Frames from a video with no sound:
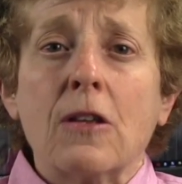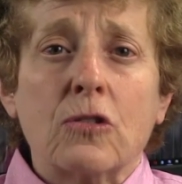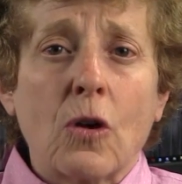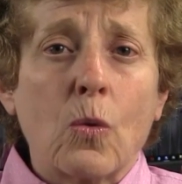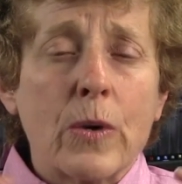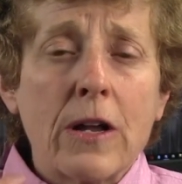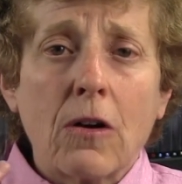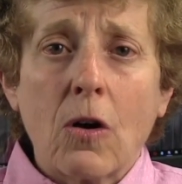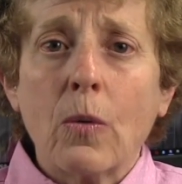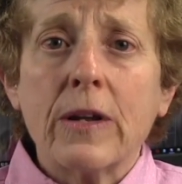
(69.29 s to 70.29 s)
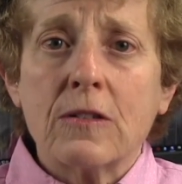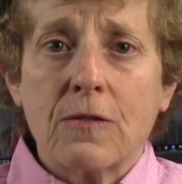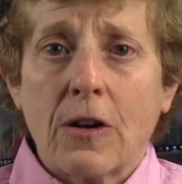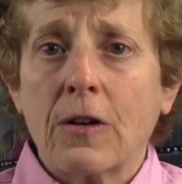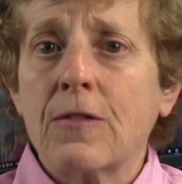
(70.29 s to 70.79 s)
So we are always
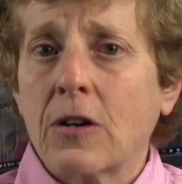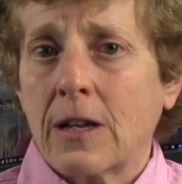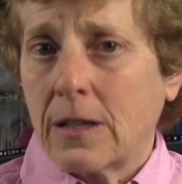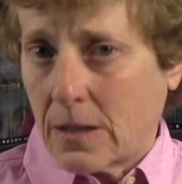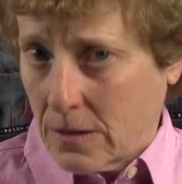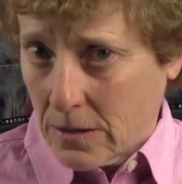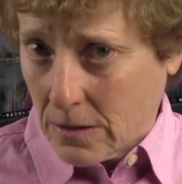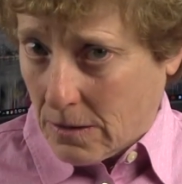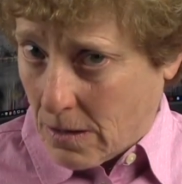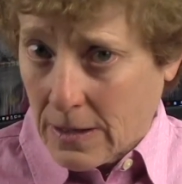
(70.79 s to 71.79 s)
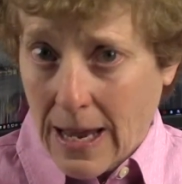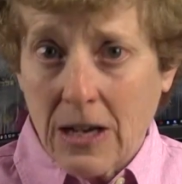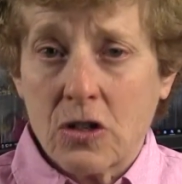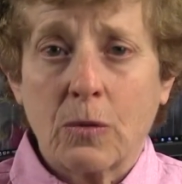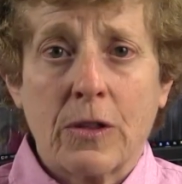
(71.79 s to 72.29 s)
very, very
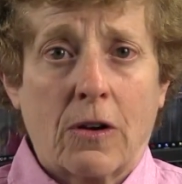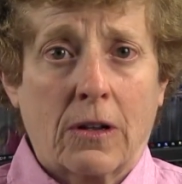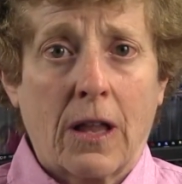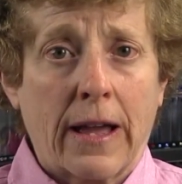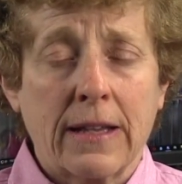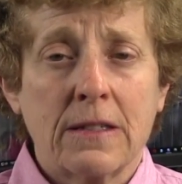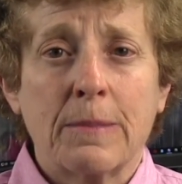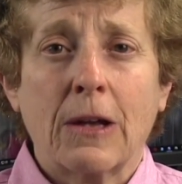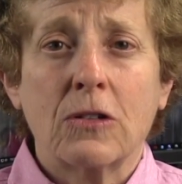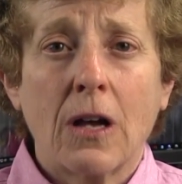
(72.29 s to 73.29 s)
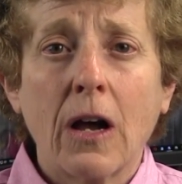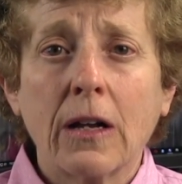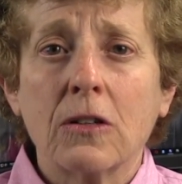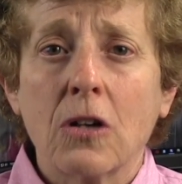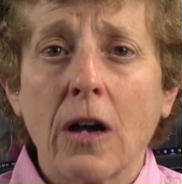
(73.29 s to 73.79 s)
engaging with our clients about
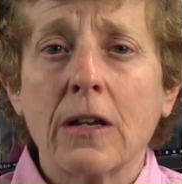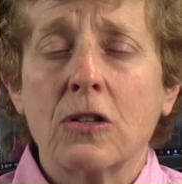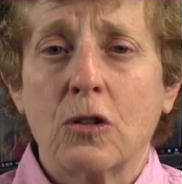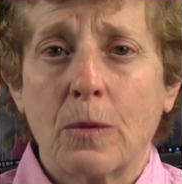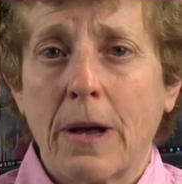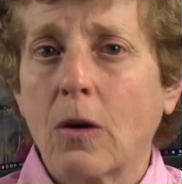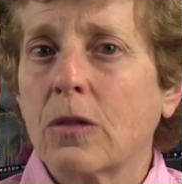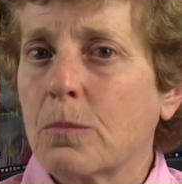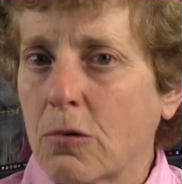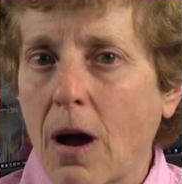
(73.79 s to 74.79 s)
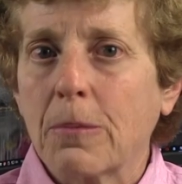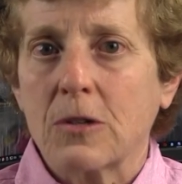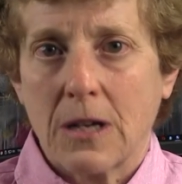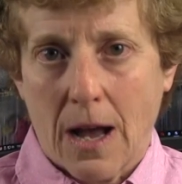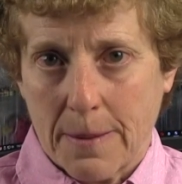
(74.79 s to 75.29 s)
talk, talking to you about
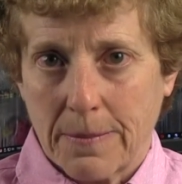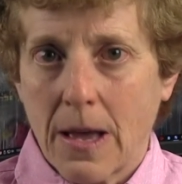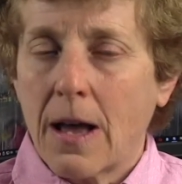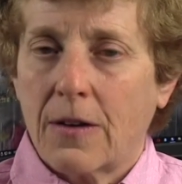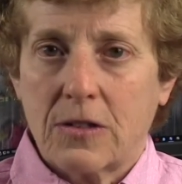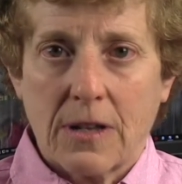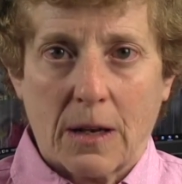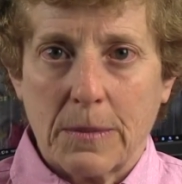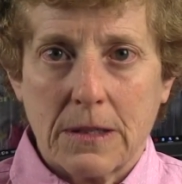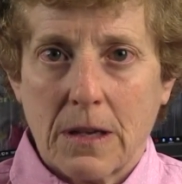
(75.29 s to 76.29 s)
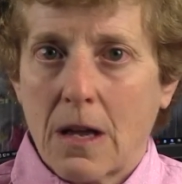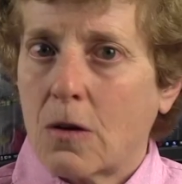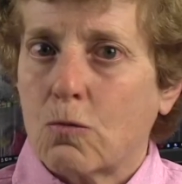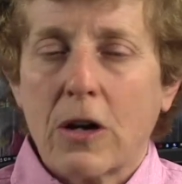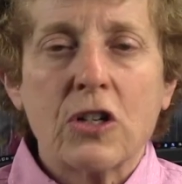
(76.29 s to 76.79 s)
proper time of settlement.
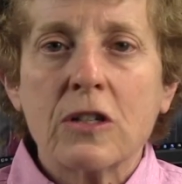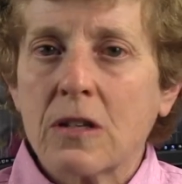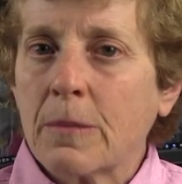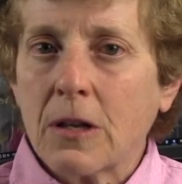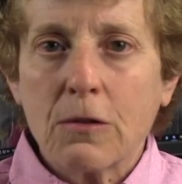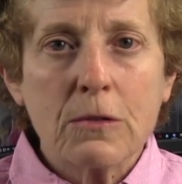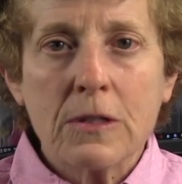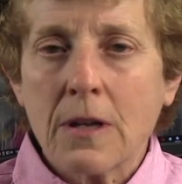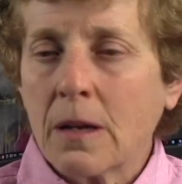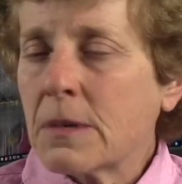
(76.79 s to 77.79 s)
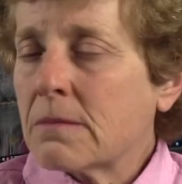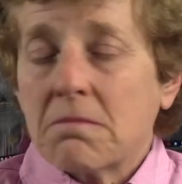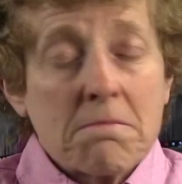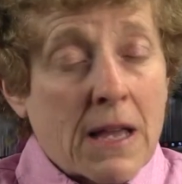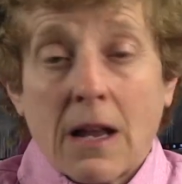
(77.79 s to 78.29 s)
Rushing somebody through a
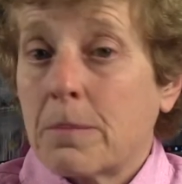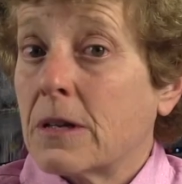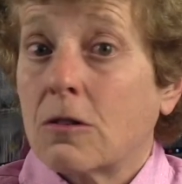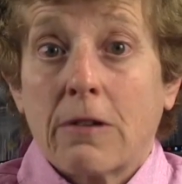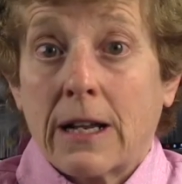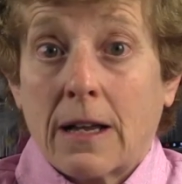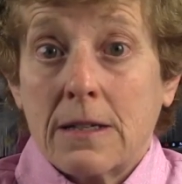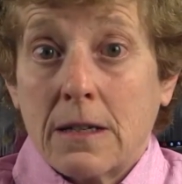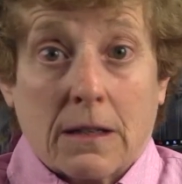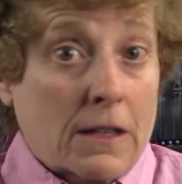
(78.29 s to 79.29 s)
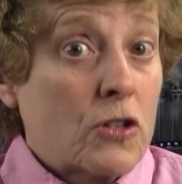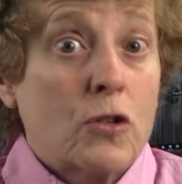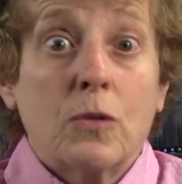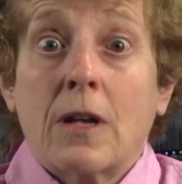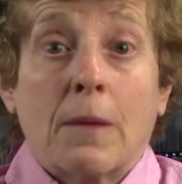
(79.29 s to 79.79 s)
settlement may not be a great idea
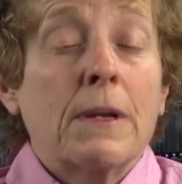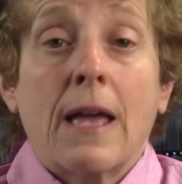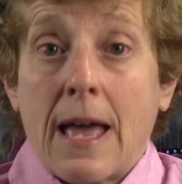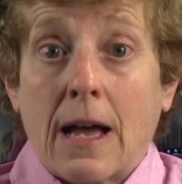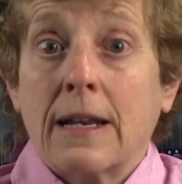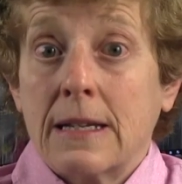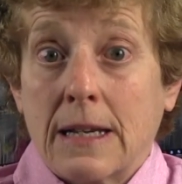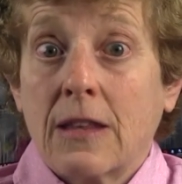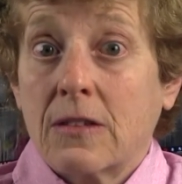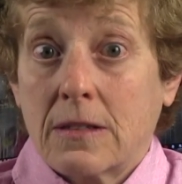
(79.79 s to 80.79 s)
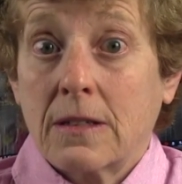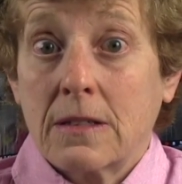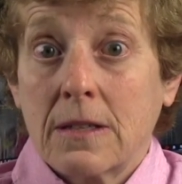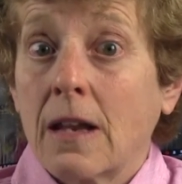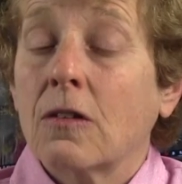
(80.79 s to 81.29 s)
unless you tell me, hey, I need to get this thing
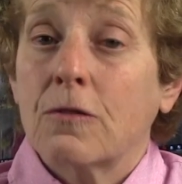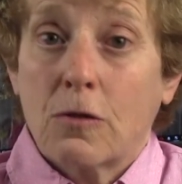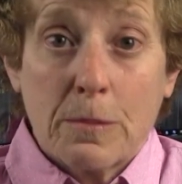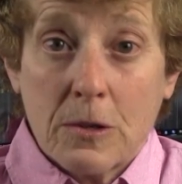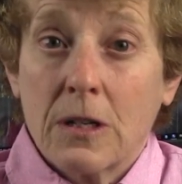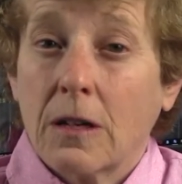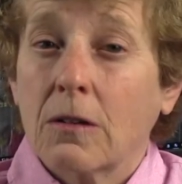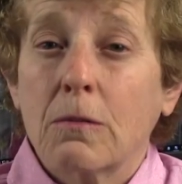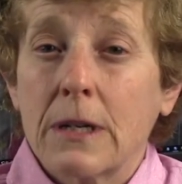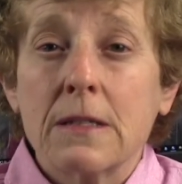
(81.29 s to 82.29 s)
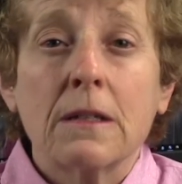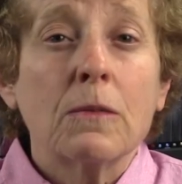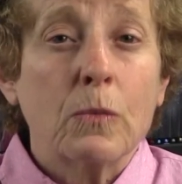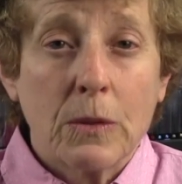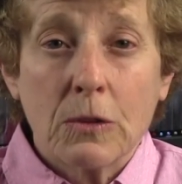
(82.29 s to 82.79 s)
settled for a particular
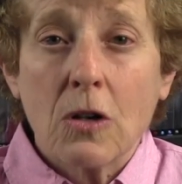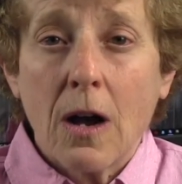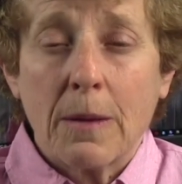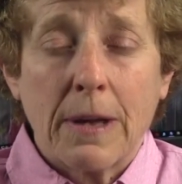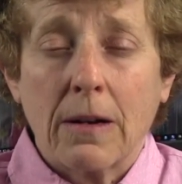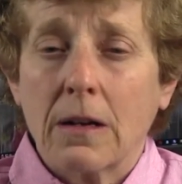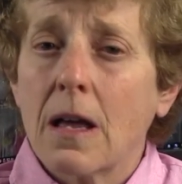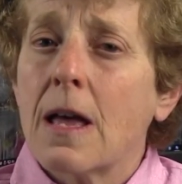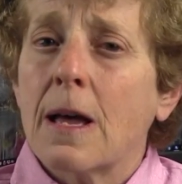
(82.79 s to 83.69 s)
reason, we will talk about it.